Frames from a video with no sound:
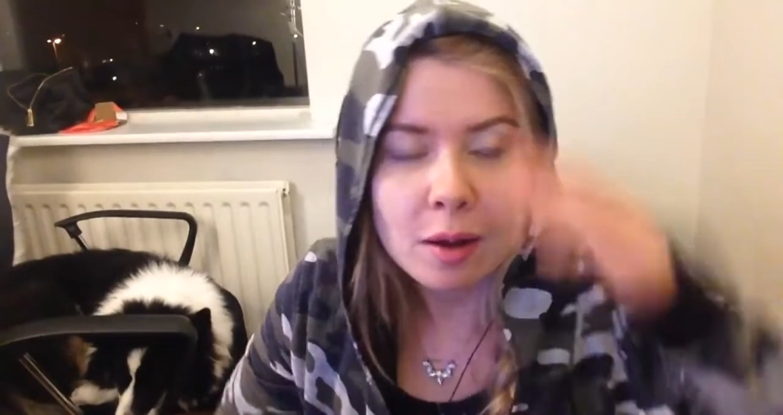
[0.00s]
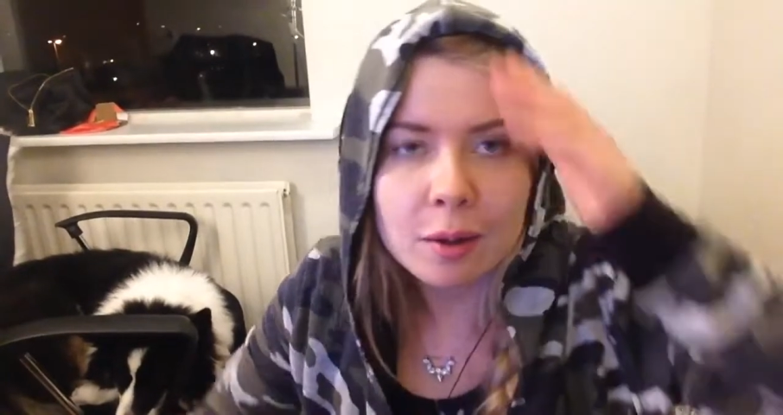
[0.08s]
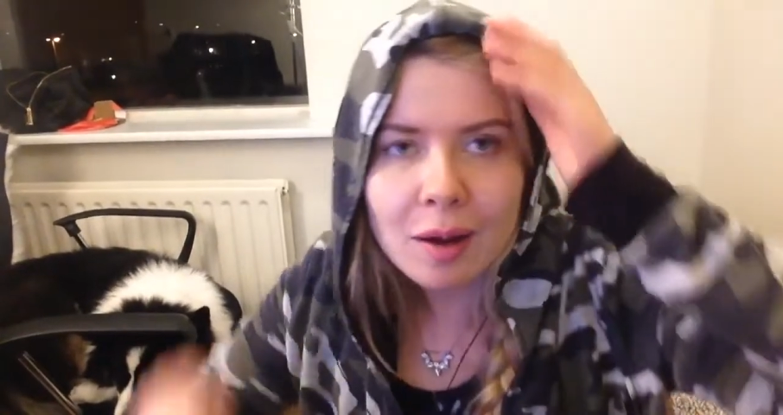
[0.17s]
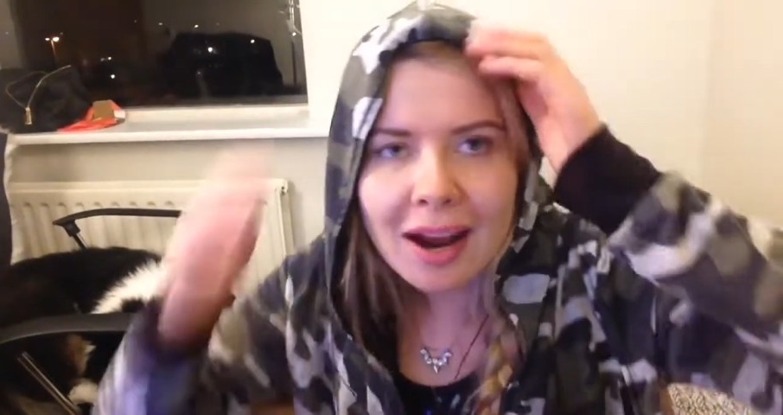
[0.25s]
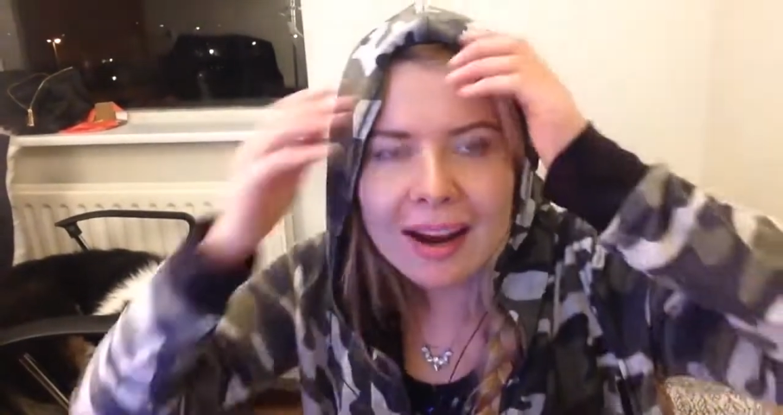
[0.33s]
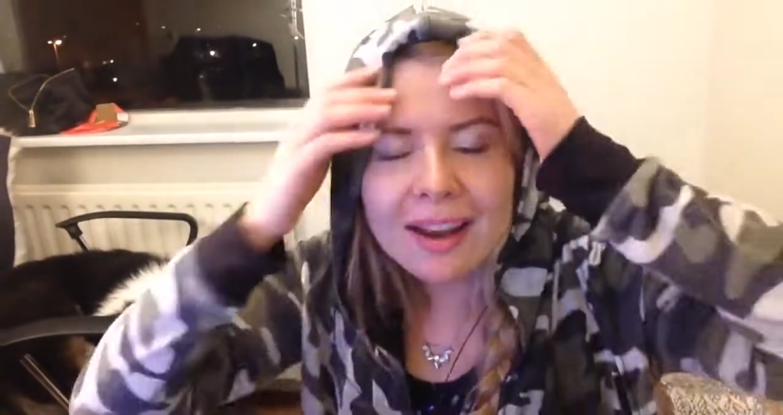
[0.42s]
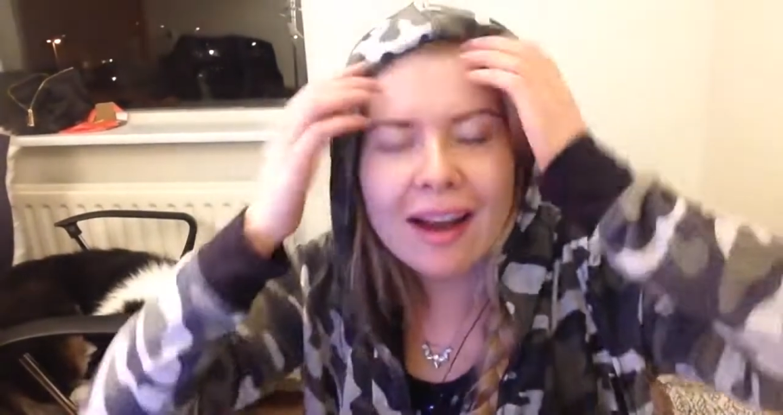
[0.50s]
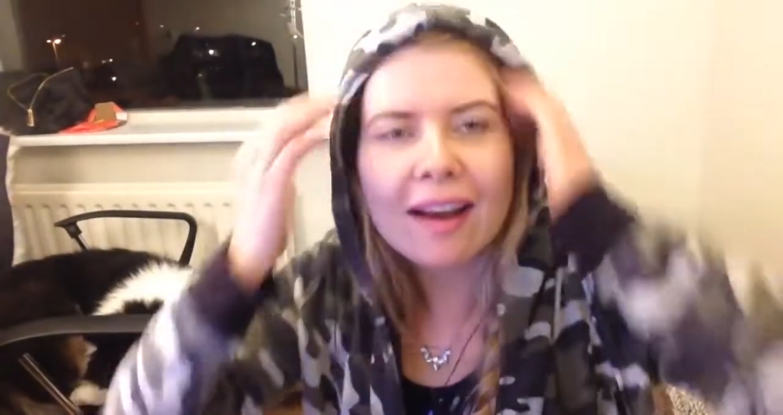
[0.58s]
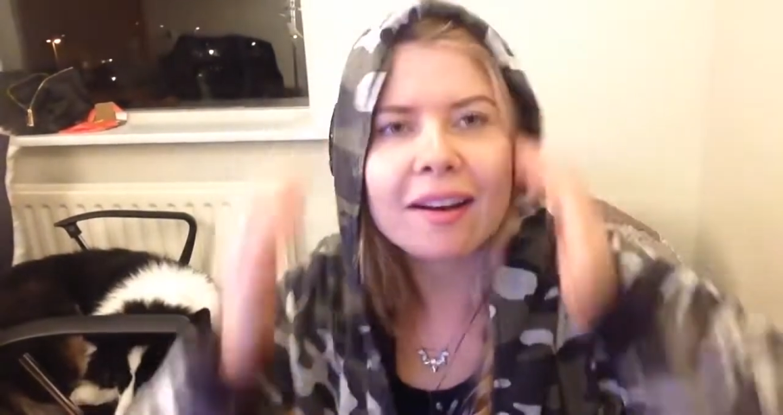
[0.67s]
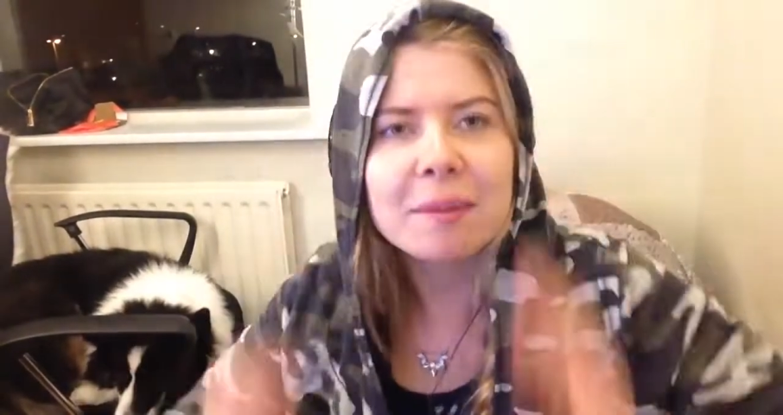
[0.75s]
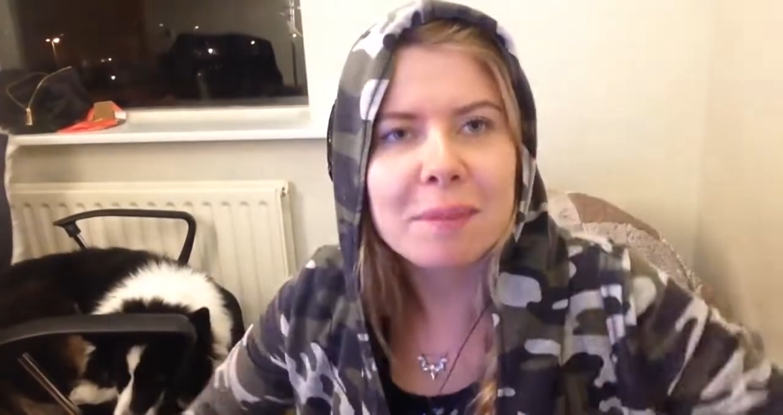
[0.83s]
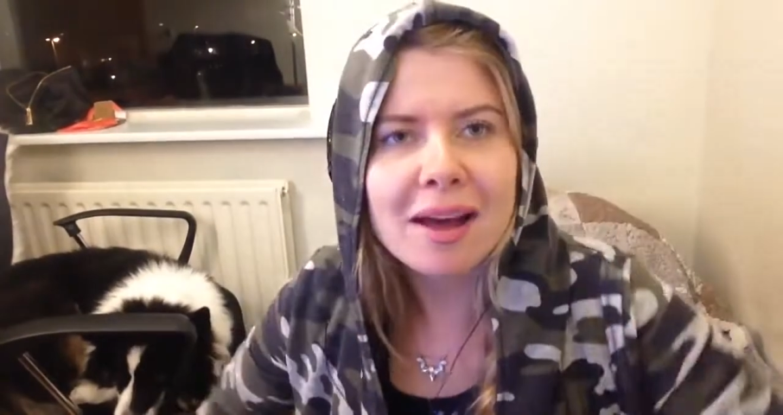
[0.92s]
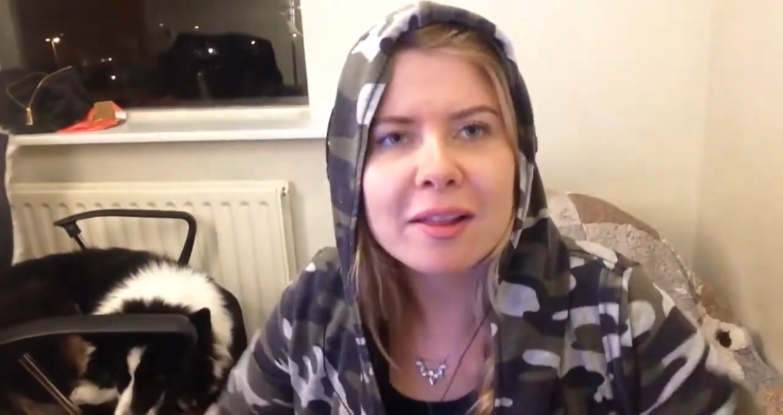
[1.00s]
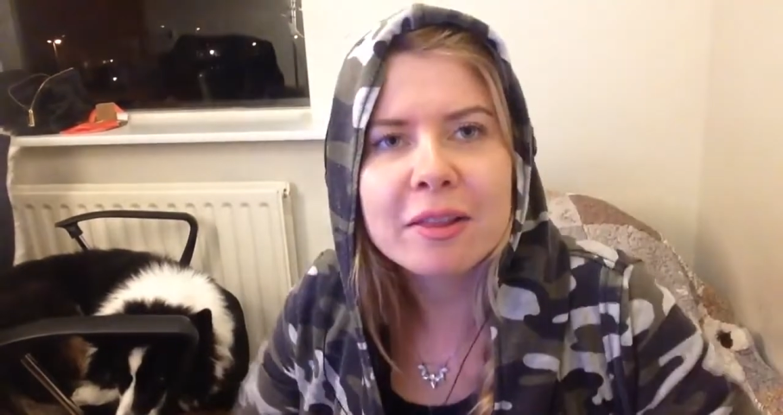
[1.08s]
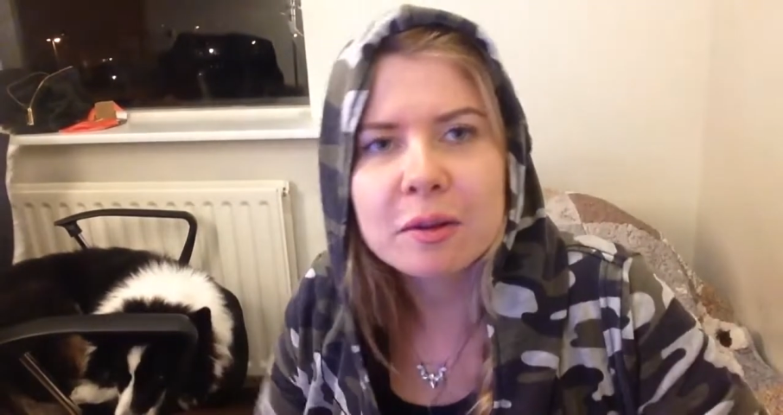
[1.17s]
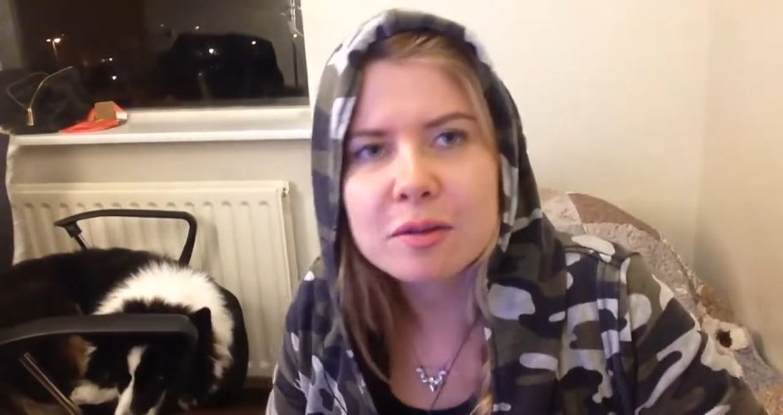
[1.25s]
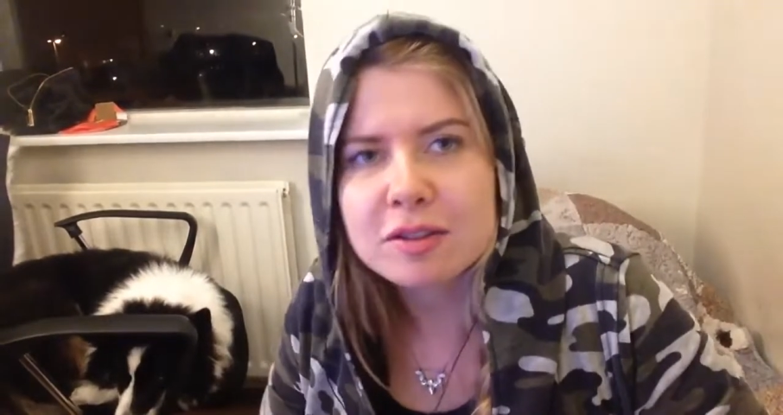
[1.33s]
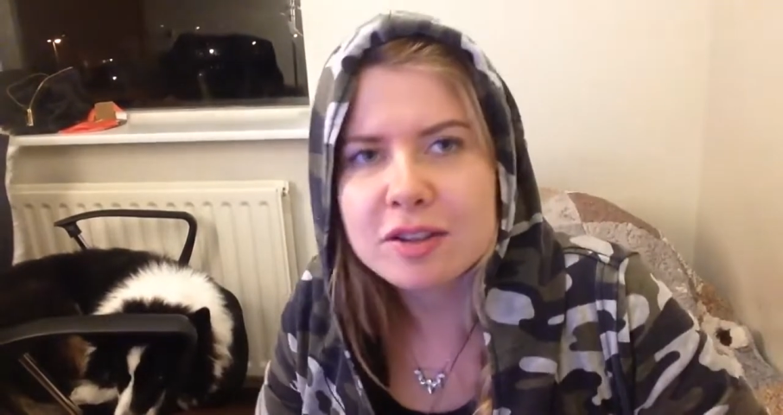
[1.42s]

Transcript: Ryan, Matthew,